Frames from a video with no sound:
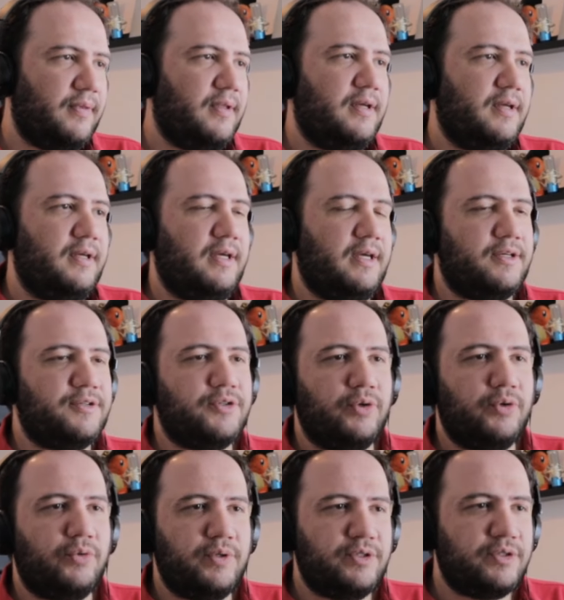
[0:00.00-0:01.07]
Yeah, so
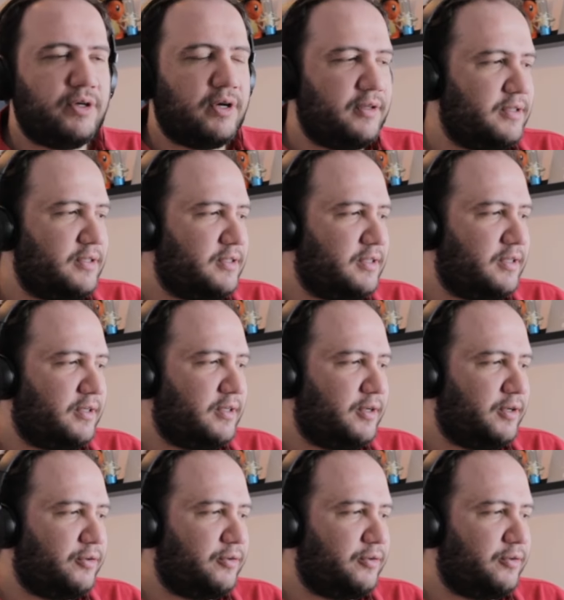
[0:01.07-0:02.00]
we saw this in another